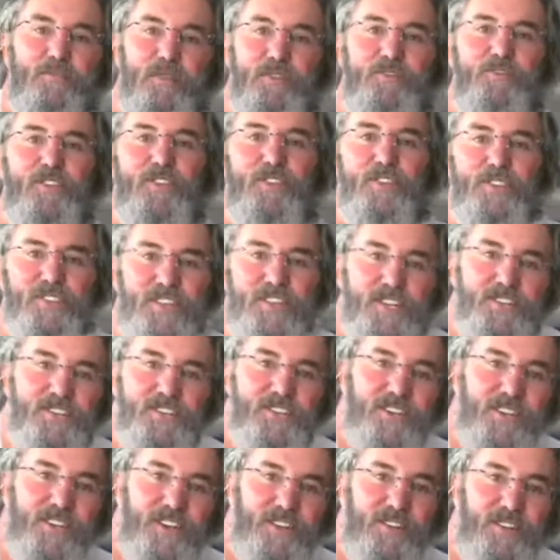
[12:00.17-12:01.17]
reverse
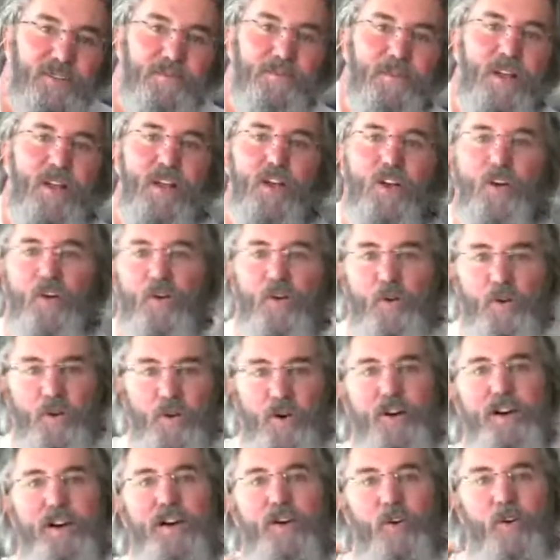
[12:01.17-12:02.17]
engineer them,
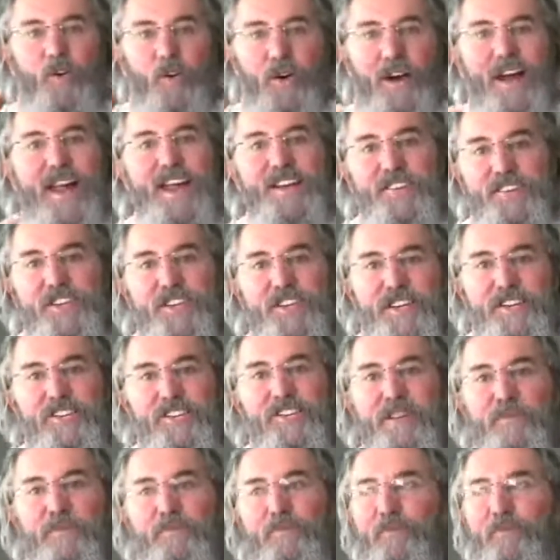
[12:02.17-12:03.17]
or engineer
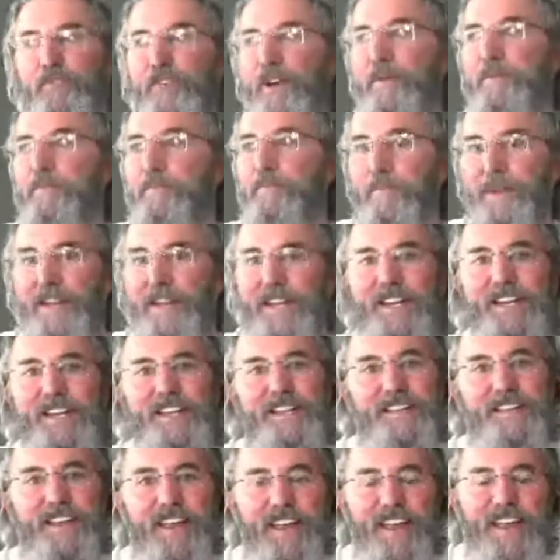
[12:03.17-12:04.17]
them from beginning
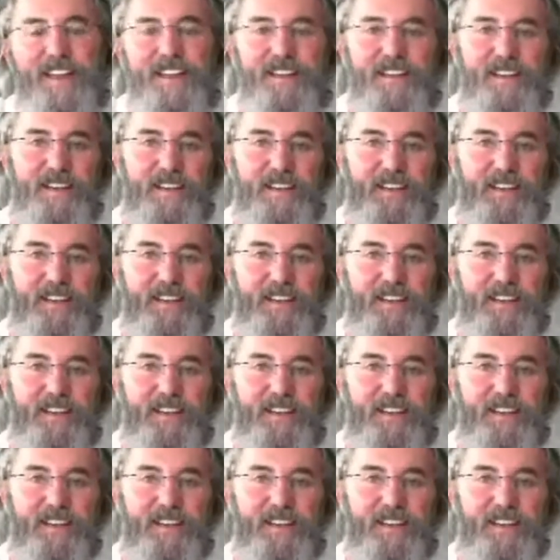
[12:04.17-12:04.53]
to end.